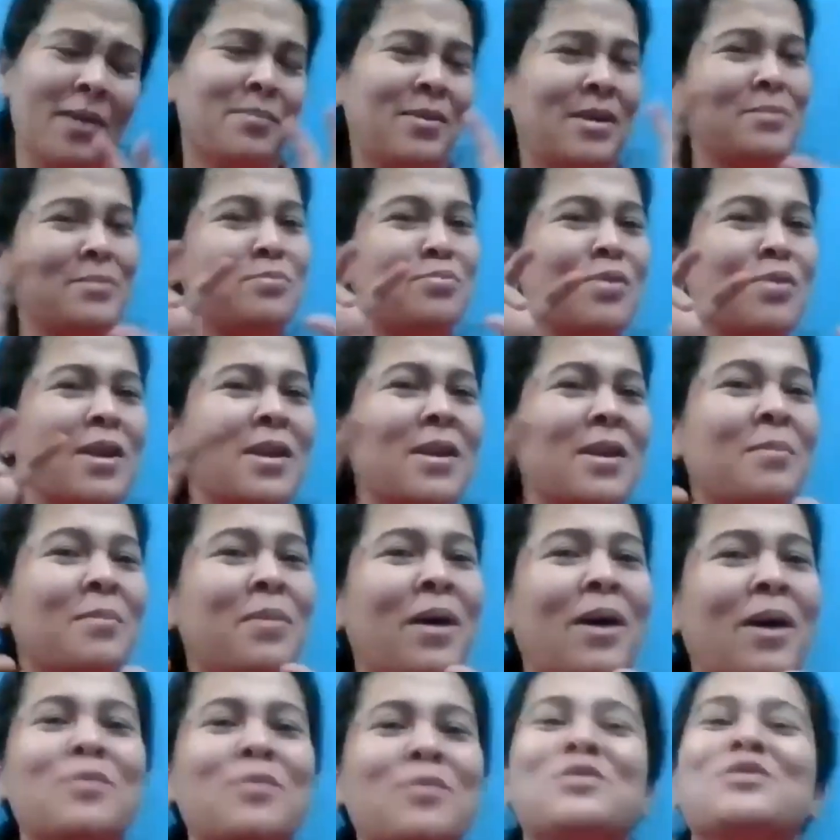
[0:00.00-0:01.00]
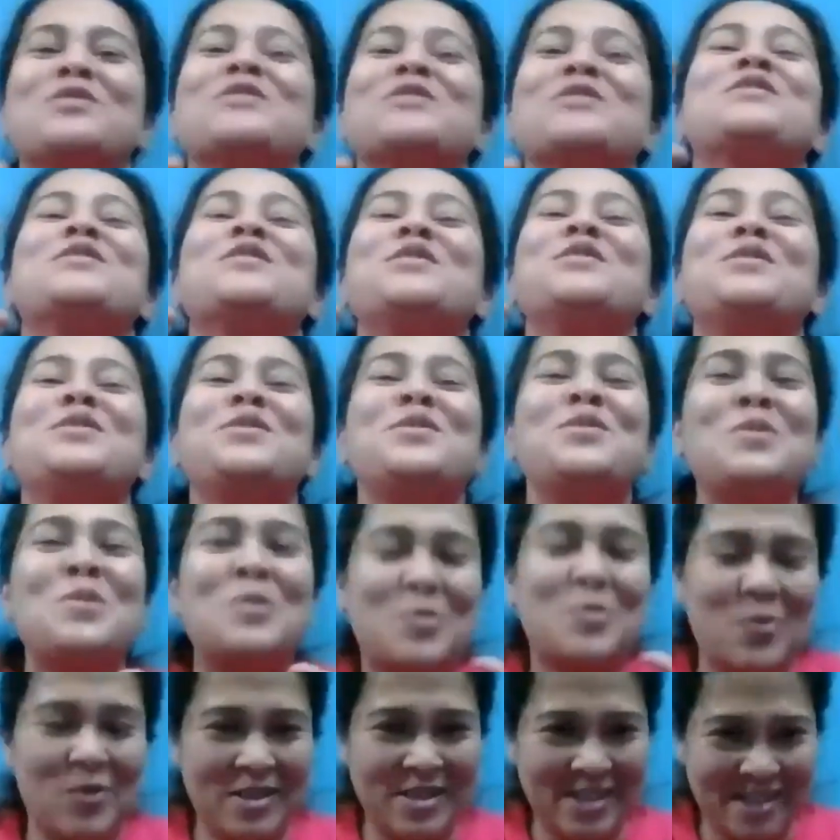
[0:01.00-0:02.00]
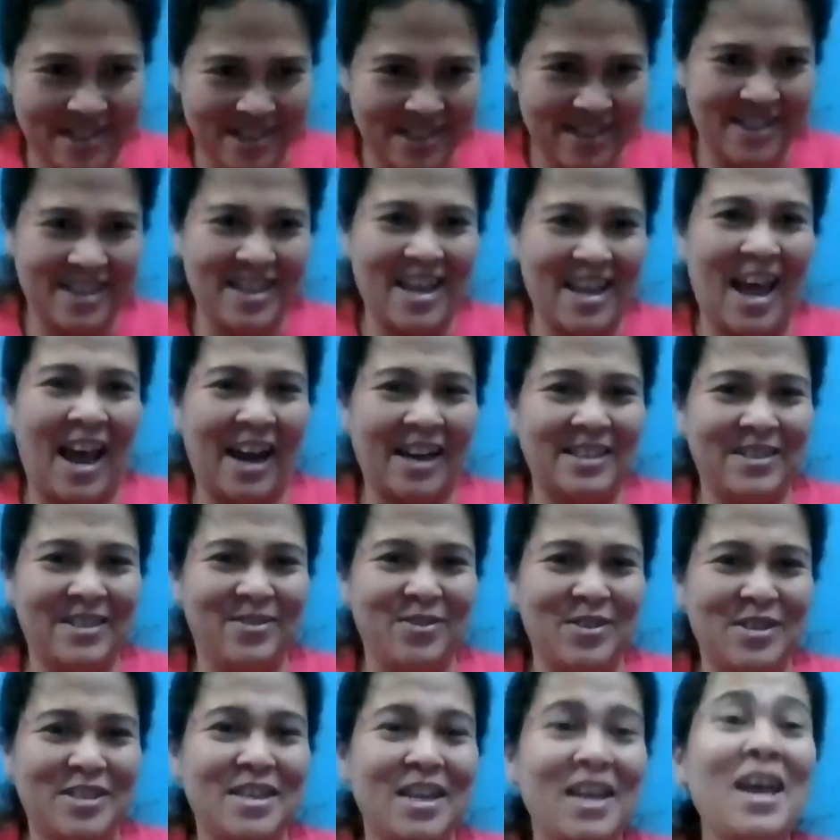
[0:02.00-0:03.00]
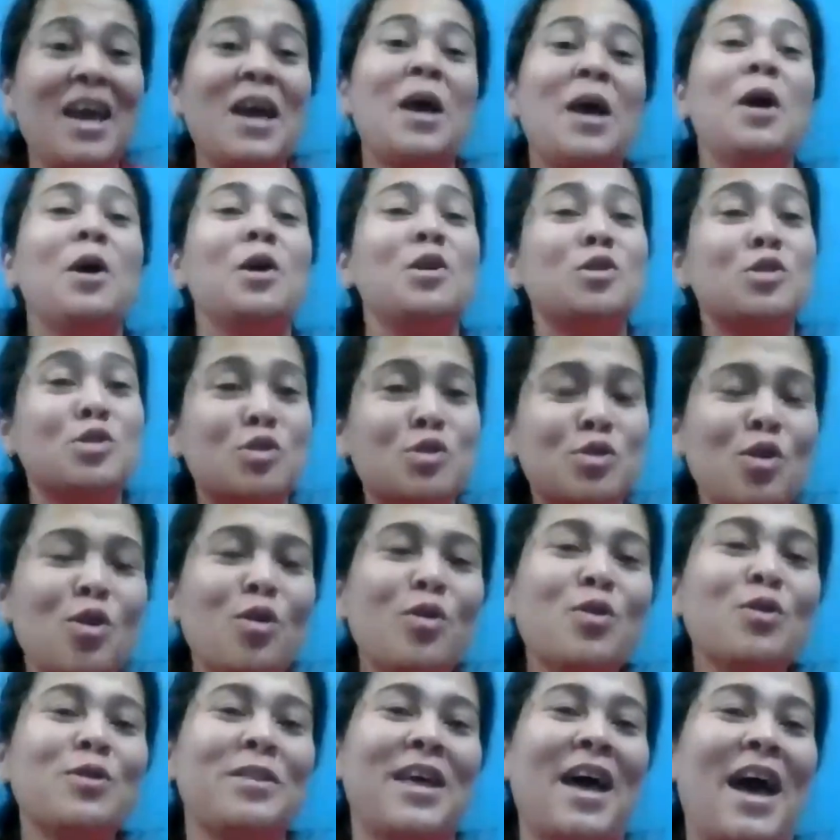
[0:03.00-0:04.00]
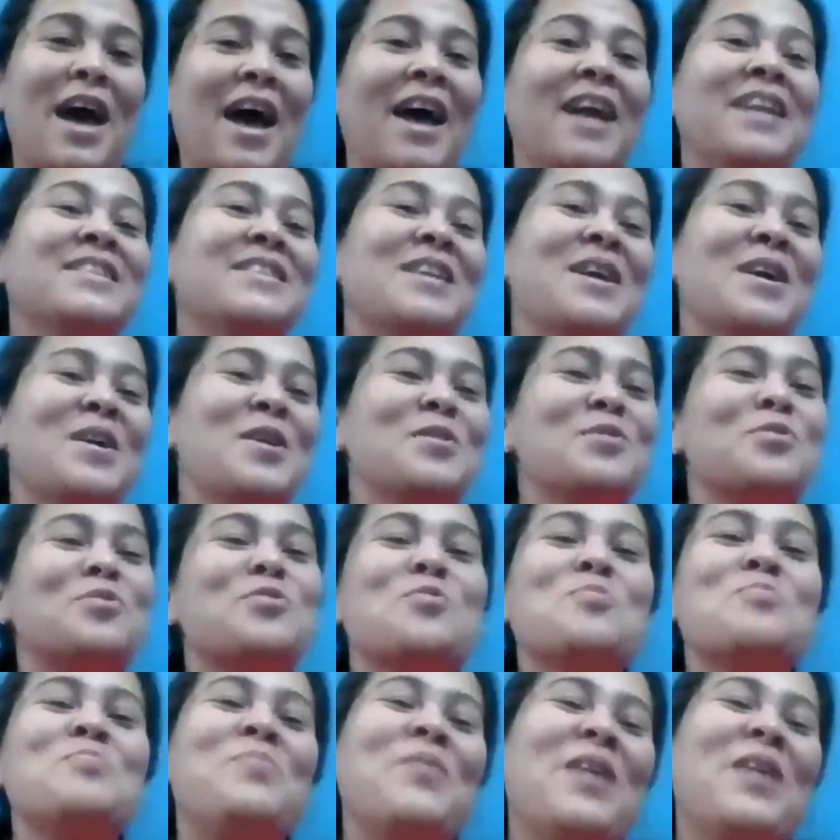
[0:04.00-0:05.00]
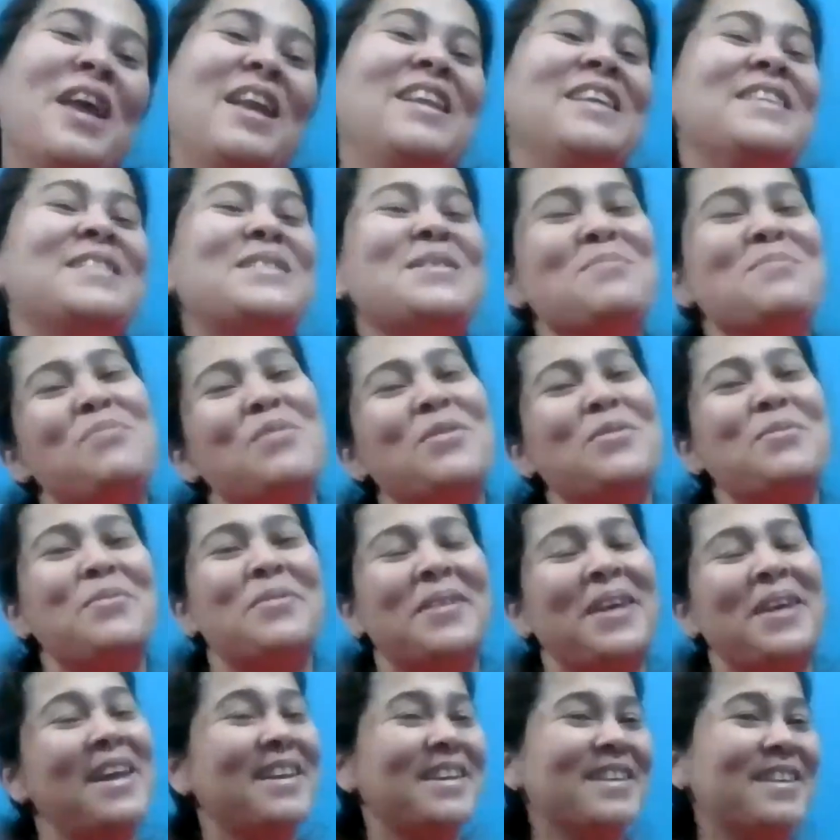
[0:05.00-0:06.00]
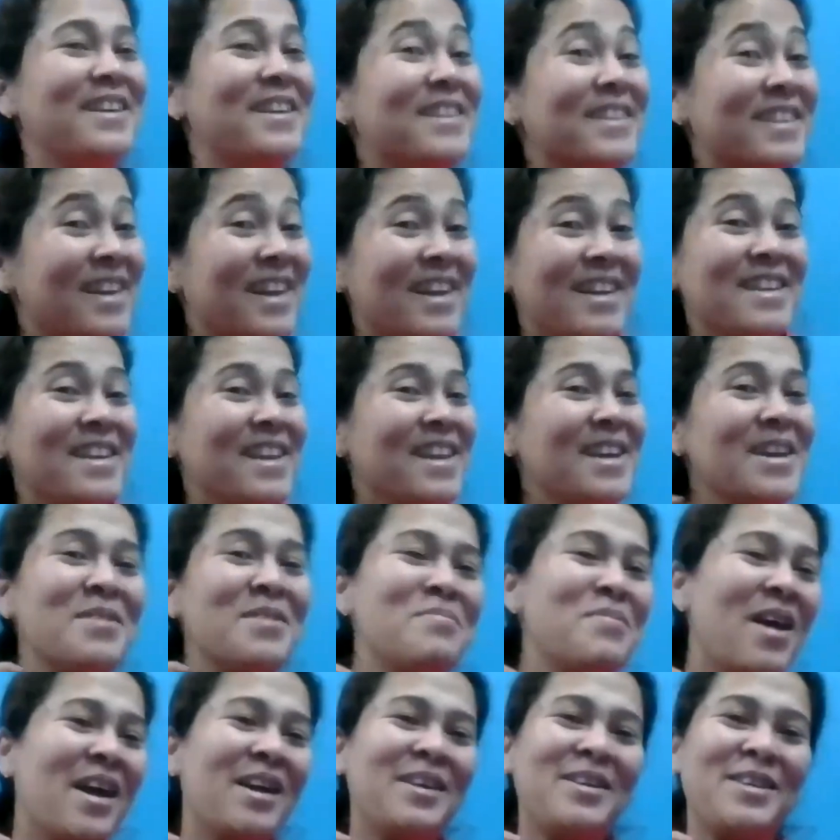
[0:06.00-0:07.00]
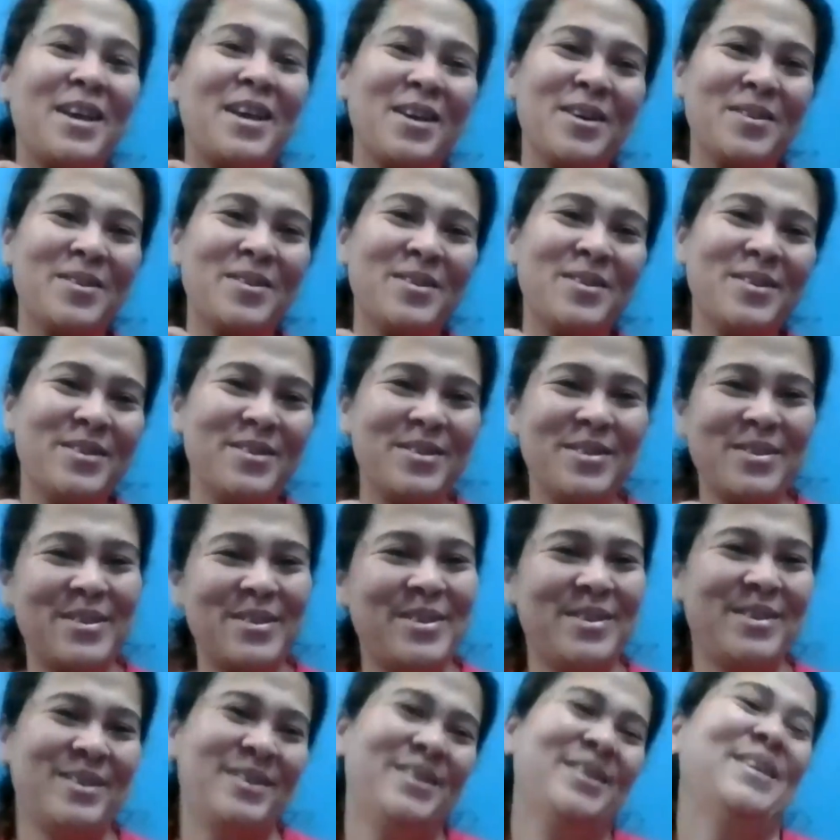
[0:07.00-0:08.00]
I might bring about a certain twist in the activity so that tum pehle se prepare karke nahi baithe ho.